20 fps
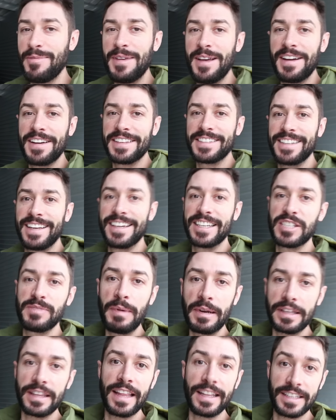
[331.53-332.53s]
be honest, I
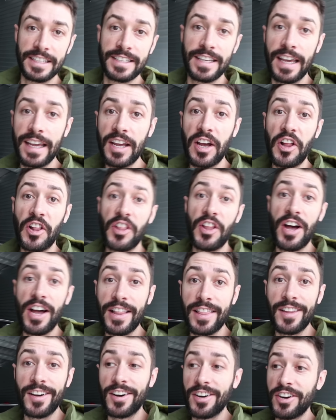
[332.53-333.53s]
expected that to take a
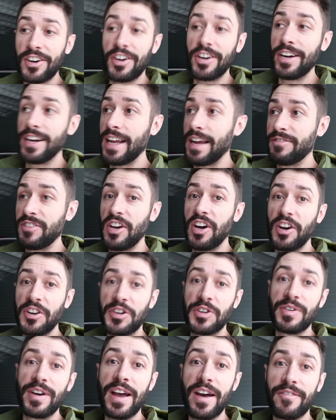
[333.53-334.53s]
lot longer and to have to
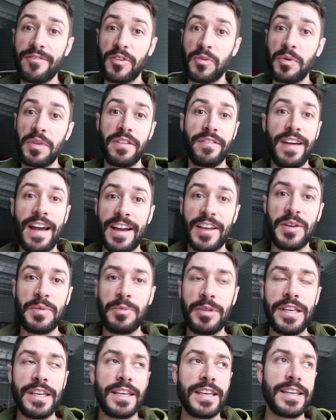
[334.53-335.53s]
hunt around for where the
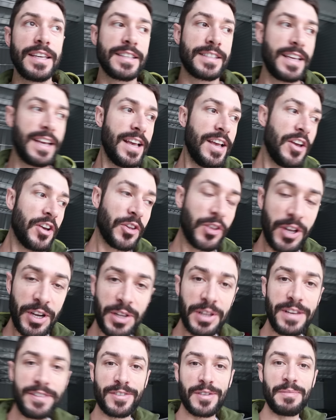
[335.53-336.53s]
vacuum leak is.
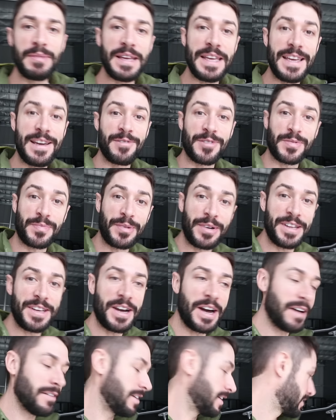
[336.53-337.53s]
Luckily for me, it was
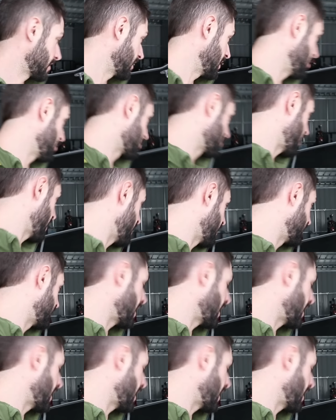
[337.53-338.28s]
pretty obvious and it was right on